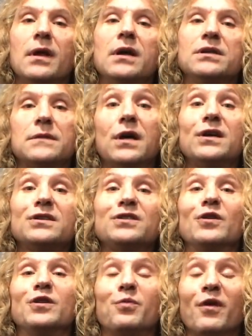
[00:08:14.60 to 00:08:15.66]
noise.
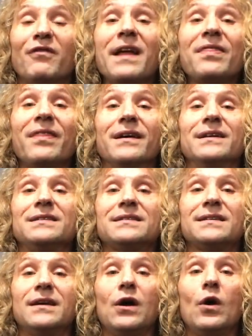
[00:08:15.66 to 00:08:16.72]
So to prevent
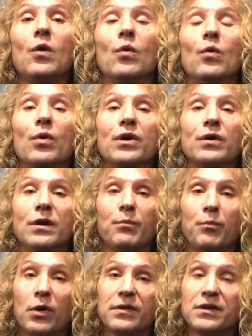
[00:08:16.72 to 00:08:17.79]
this, we're going to
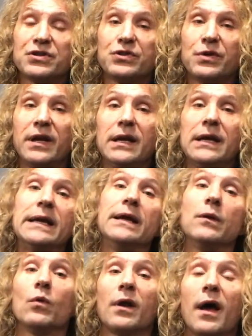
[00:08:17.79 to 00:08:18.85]
put the string
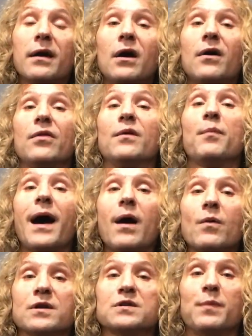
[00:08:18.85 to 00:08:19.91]
in what I call the
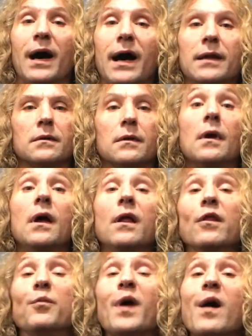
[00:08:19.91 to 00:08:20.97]
power spot.
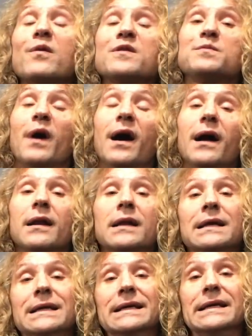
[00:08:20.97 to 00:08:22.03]
The power spot
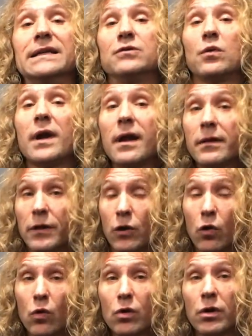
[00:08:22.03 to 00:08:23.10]
is right on the
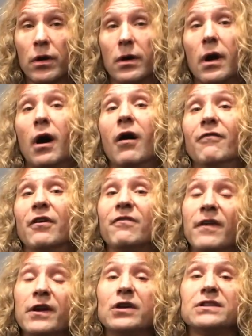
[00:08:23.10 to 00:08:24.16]
corner of your
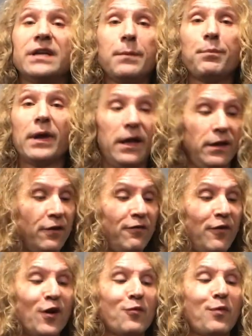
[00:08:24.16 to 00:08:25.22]
fingertip and your
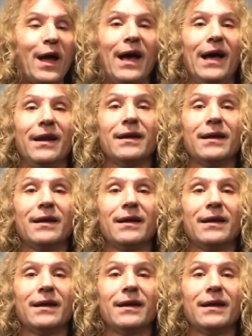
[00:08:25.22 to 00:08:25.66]
finger pad.